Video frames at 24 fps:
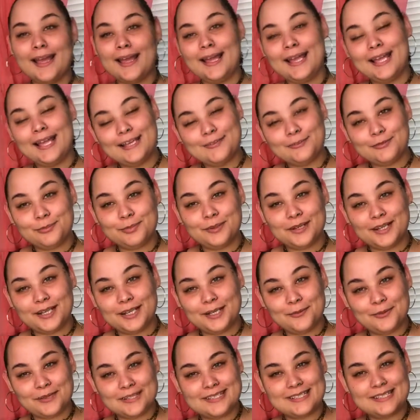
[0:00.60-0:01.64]
Hey
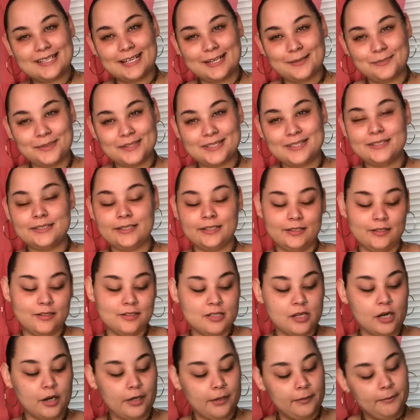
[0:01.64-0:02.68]
everybody, what's up? It's
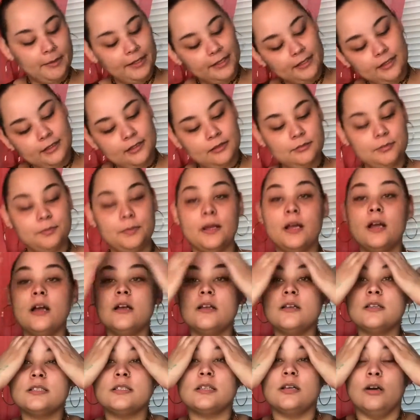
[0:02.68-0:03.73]
Danielle's Art and Makeup.
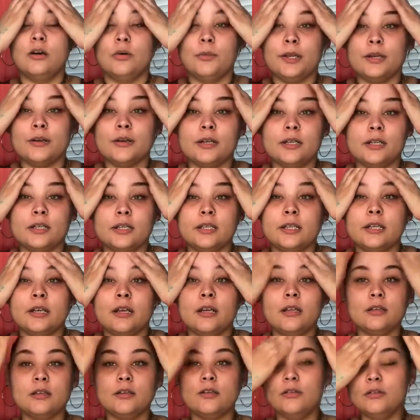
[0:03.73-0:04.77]
So we are gonna
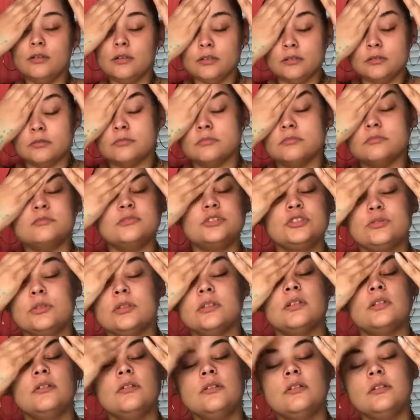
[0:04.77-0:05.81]

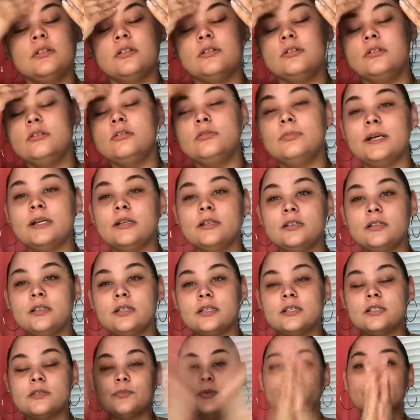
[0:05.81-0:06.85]
oh my
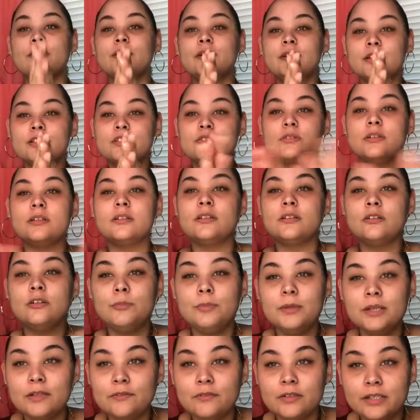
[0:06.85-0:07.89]
goodness, we are gonna do a little
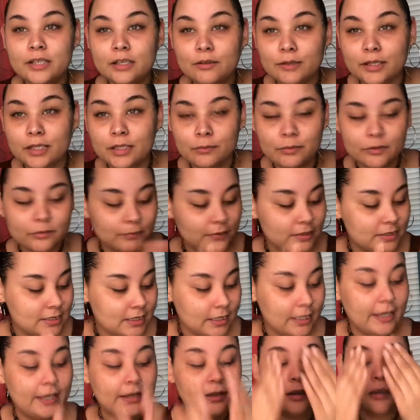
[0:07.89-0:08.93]
bit of a get ready with me
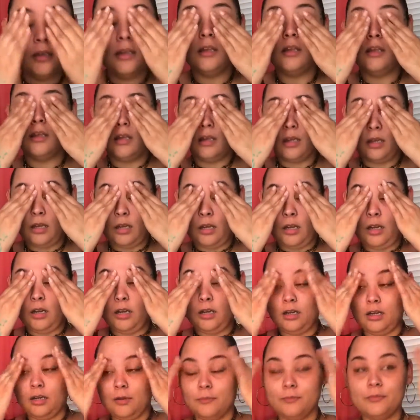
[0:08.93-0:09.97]
today.
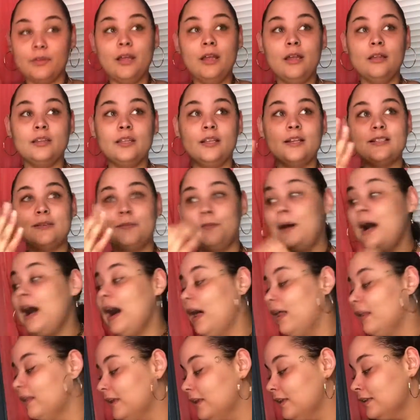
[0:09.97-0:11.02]
There's a
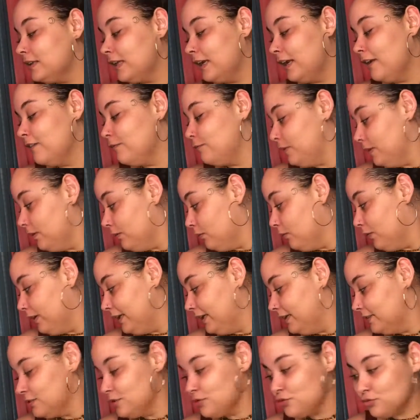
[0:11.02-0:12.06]
palette that I've been
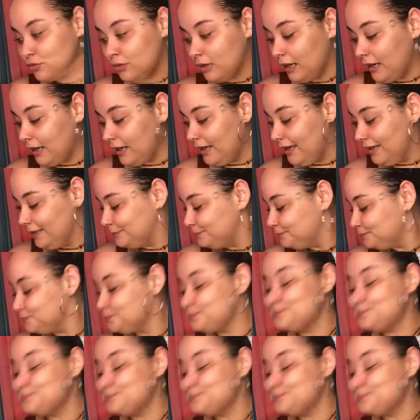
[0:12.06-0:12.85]
wanting to try